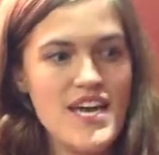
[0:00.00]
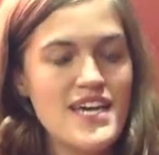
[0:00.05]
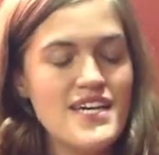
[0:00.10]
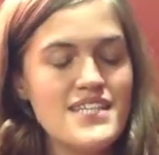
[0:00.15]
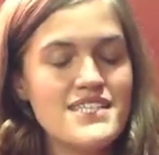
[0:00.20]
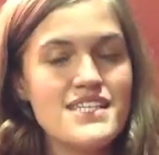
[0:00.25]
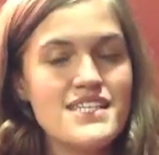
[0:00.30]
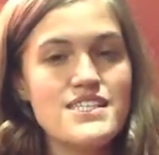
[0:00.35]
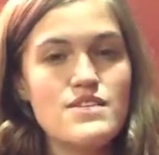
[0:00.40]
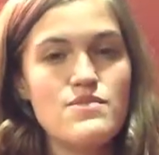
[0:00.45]

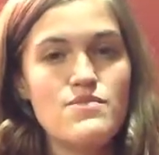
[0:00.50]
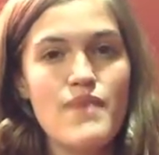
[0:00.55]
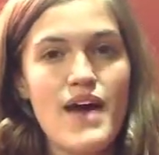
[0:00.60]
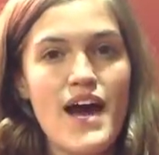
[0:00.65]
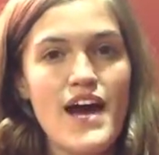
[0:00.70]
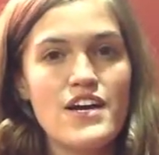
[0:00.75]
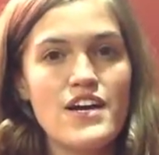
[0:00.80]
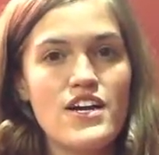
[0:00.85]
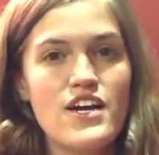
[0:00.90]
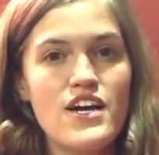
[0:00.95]
It doesn't
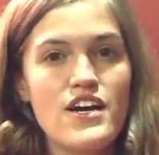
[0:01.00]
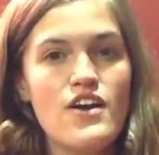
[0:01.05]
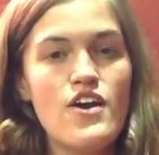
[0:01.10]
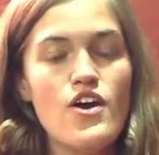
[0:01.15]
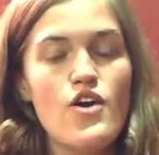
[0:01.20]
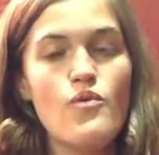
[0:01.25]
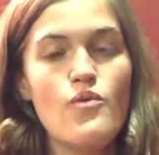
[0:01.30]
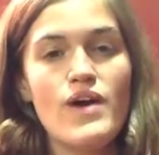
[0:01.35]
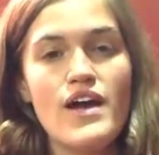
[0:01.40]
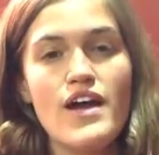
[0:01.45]
matter
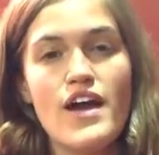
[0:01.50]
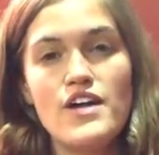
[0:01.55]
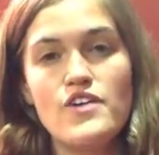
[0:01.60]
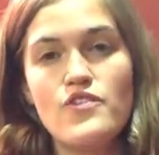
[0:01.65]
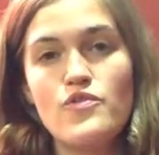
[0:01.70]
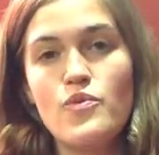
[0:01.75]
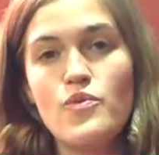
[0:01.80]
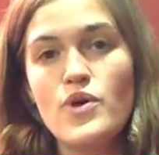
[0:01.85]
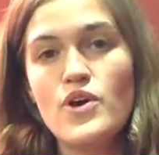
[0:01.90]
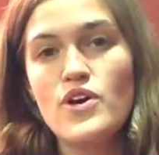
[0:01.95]
what kind
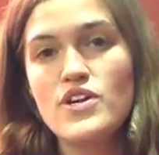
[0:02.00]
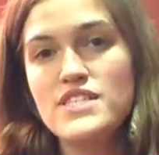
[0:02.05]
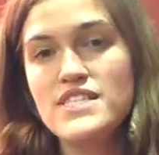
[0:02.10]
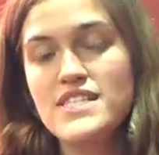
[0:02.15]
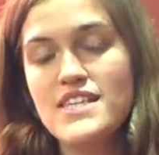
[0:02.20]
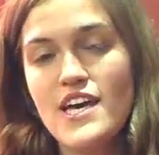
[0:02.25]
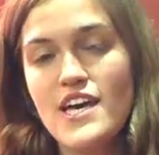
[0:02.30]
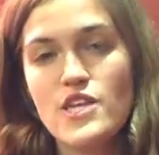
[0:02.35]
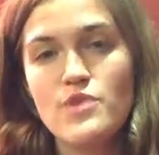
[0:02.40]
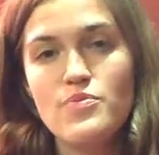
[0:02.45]
of words
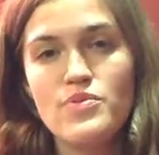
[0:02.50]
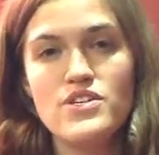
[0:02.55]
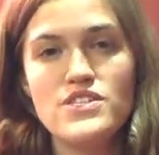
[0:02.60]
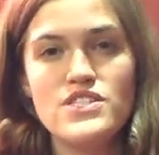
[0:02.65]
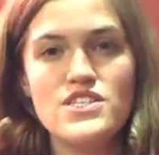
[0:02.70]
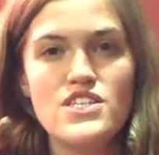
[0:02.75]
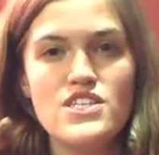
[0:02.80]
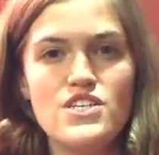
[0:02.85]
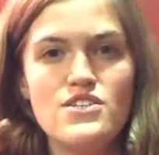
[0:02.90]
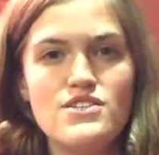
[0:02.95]
the other
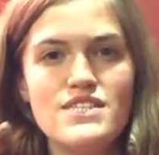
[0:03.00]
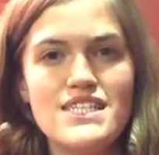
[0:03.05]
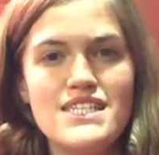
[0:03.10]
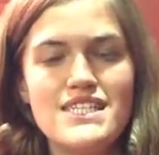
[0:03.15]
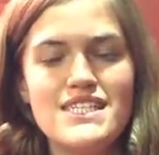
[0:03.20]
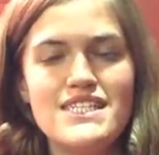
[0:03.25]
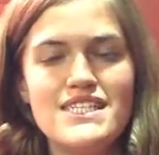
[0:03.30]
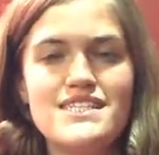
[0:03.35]
person uses.